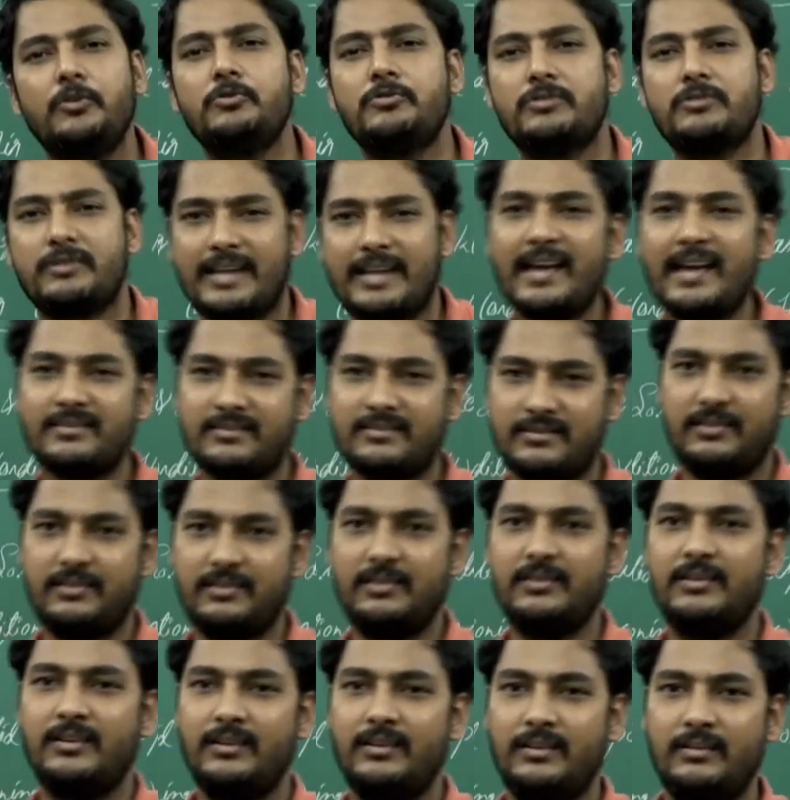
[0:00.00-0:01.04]
a huge
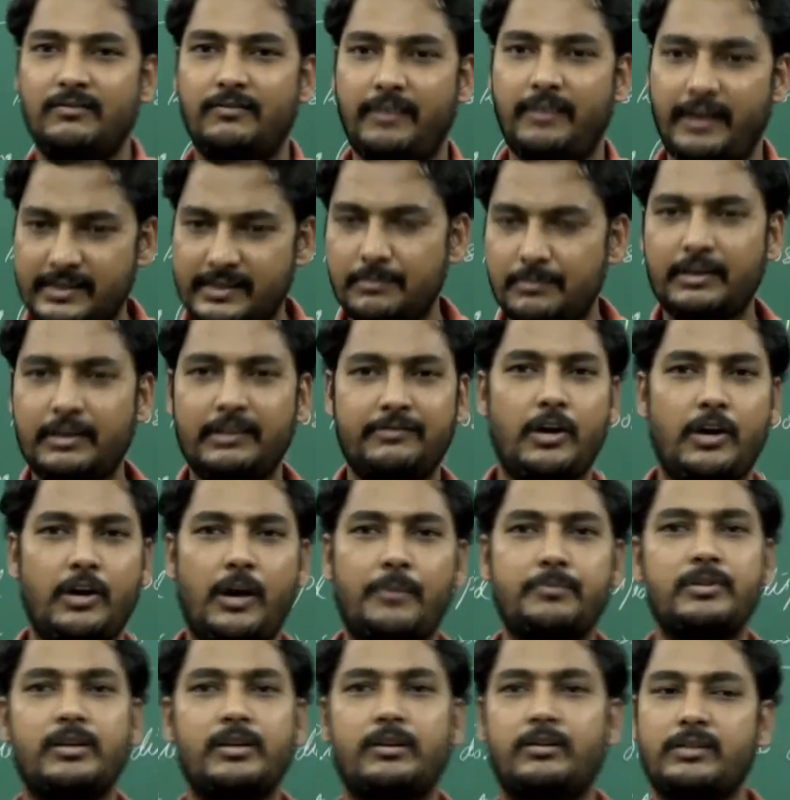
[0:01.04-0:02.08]
task. For example, if you
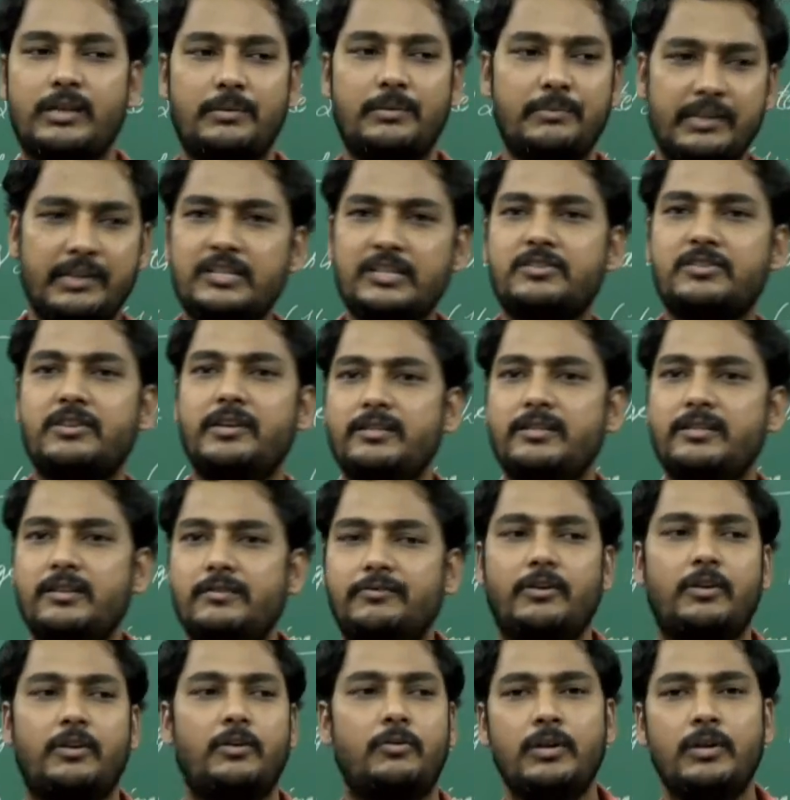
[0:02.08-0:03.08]
observe some industries of